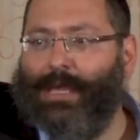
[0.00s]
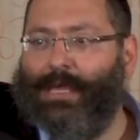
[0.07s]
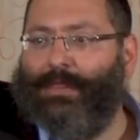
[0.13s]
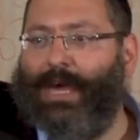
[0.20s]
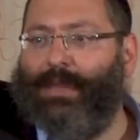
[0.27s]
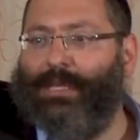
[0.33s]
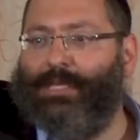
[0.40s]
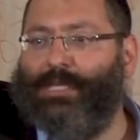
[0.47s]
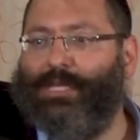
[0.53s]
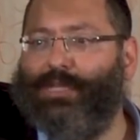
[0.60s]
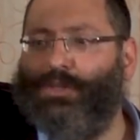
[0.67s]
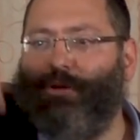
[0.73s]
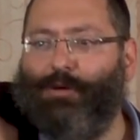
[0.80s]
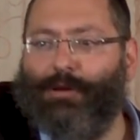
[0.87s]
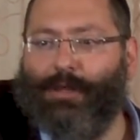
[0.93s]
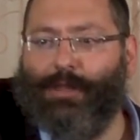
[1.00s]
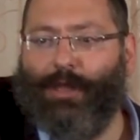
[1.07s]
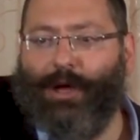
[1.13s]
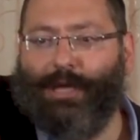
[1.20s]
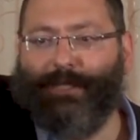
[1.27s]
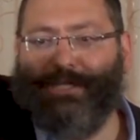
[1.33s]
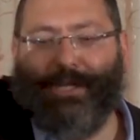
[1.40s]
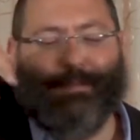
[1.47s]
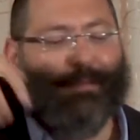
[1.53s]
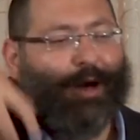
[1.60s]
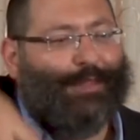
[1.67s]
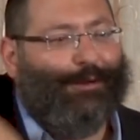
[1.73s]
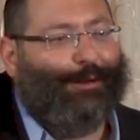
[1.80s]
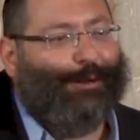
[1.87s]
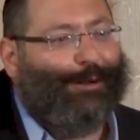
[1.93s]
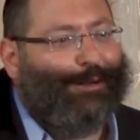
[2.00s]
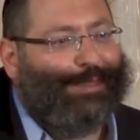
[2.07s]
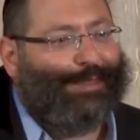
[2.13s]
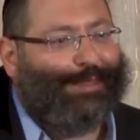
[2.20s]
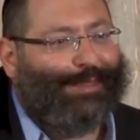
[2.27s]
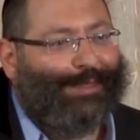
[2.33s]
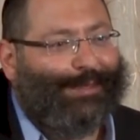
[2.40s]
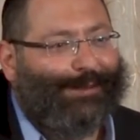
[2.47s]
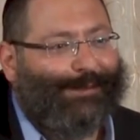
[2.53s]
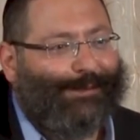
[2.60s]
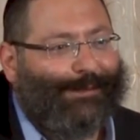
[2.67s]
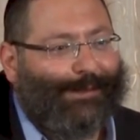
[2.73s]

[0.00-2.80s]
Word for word: that is internalized in Mother Earth